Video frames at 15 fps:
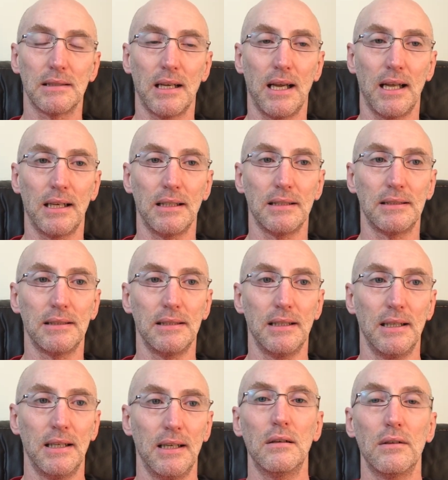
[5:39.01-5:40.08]
And
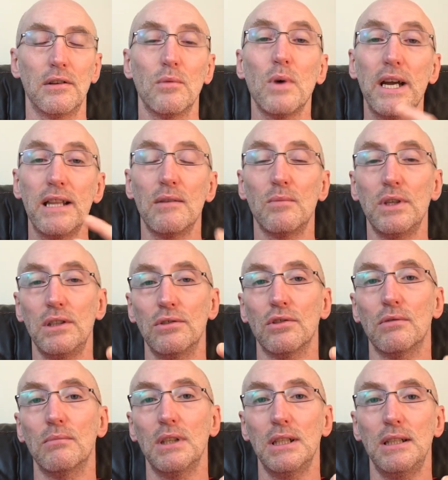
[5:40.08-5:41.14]
the way that we
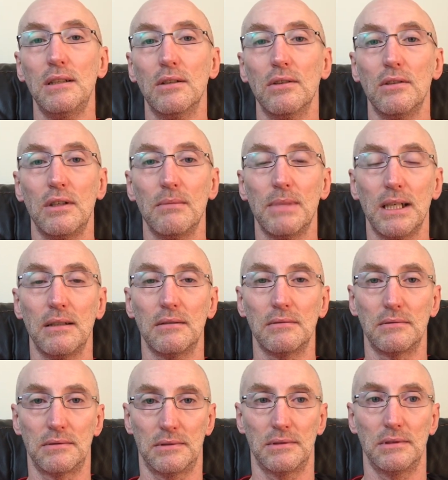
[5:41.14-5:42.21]
normally learn
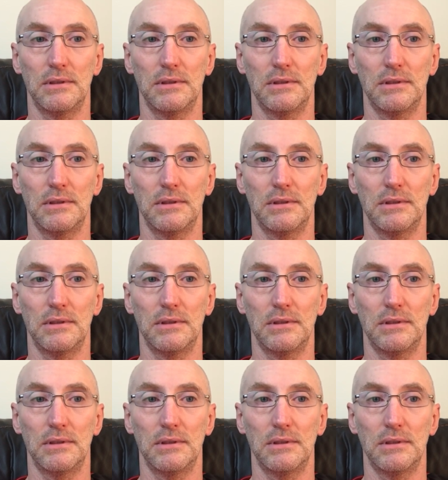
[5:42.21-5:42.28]
about